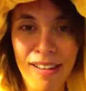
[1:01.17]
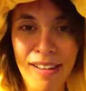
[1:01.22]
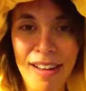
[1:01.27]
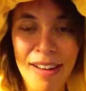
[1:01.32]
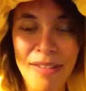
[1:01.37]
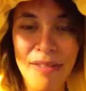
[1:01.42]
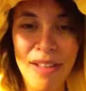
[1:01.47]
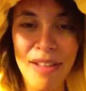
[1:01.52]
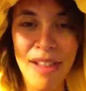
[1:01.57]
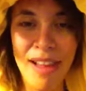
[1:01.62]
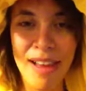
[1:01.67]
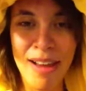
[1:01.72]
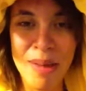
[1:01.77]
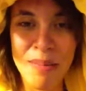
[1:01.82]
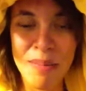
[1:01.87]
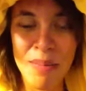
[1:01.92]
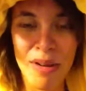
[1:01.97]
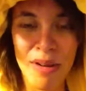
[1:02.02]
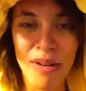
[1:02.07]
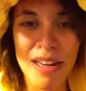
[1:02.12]
I feel like
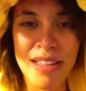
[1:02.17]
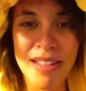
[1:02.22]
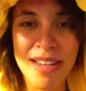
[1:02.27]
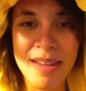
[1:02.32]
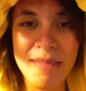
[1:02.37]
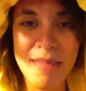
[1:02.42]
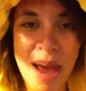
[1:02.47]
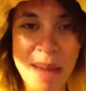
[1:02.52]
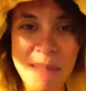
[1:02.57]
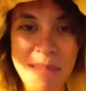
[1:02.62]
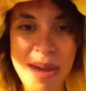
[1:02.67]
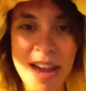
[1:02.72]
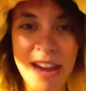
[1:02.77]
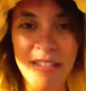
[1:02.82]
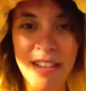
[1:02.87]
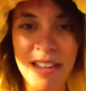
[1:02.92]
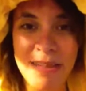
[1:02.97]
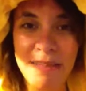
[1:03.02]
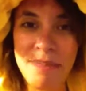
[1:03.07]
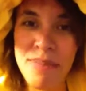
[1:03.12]
I'm progressing by being
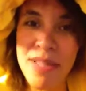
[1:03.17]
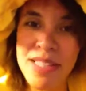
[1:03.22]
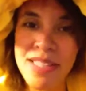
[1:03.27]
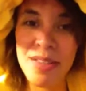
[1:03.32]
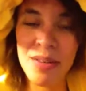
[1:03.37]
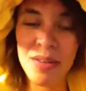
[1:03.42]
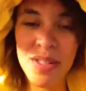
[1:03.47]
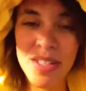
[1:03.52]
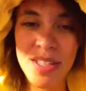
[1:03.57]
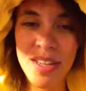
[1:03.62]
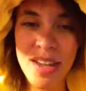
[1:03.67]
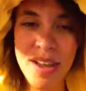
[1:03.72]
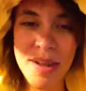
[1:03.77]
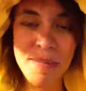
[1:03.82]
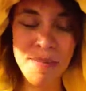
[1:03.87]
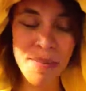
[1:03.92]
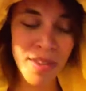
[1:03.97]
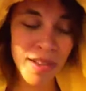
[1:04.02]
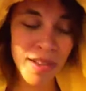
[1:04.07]
really busy all the time,